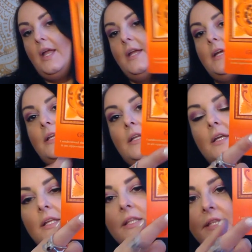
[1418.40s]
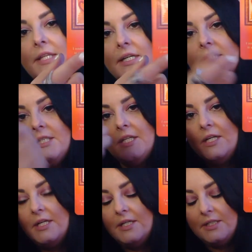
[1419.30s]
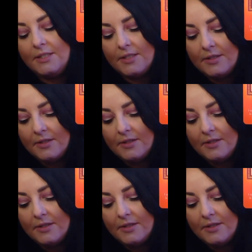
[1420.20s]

And this is,